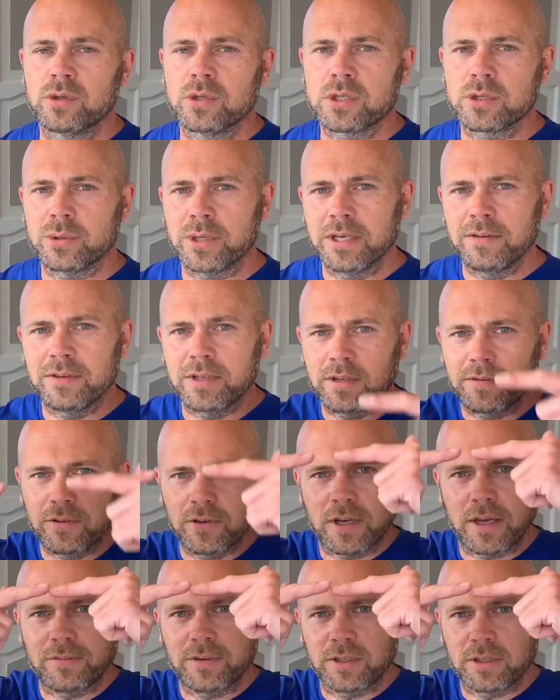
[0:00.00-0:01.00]
So even if
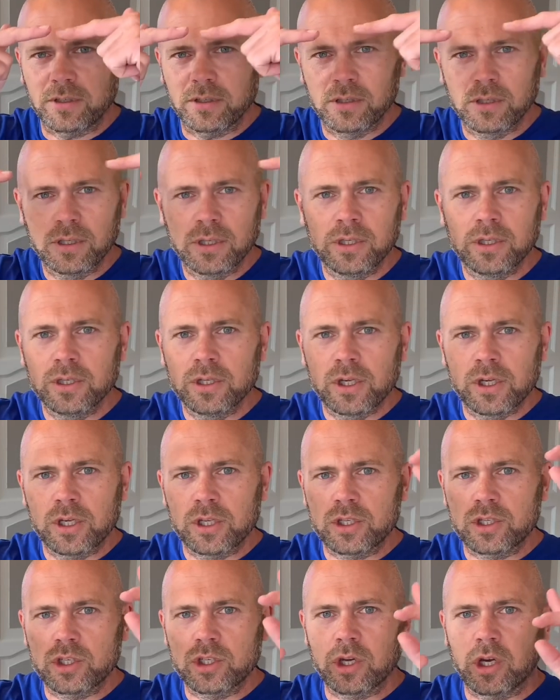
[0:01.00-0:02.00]
you're having
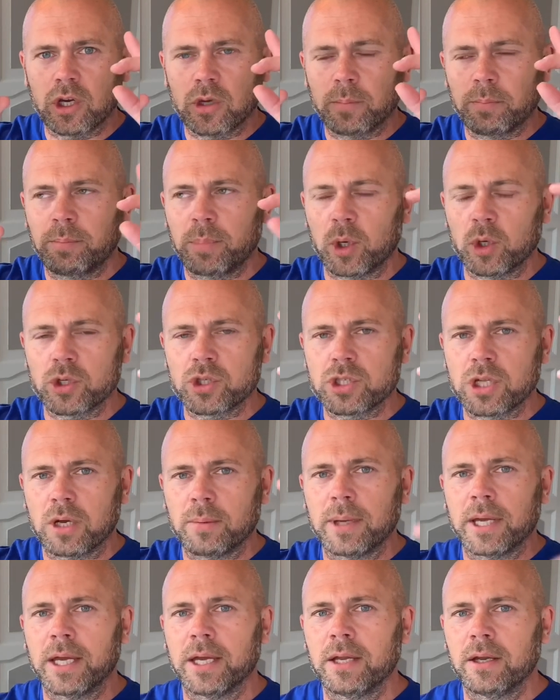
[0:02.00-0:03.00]
a sharp, boxed
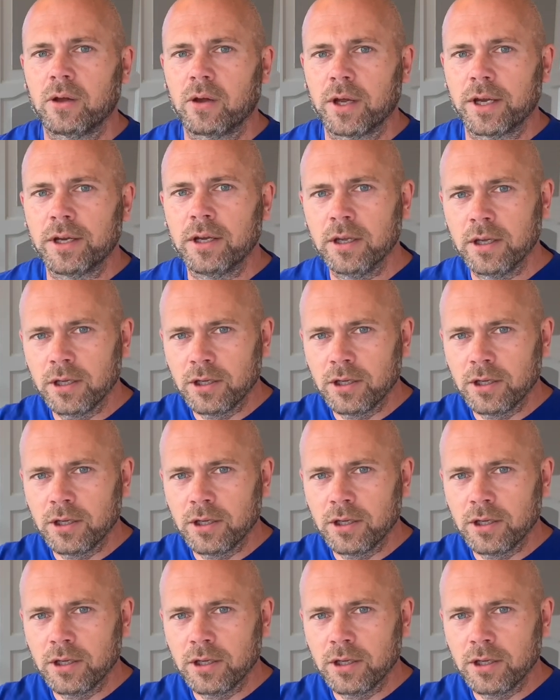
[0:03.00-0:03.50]
up hairline,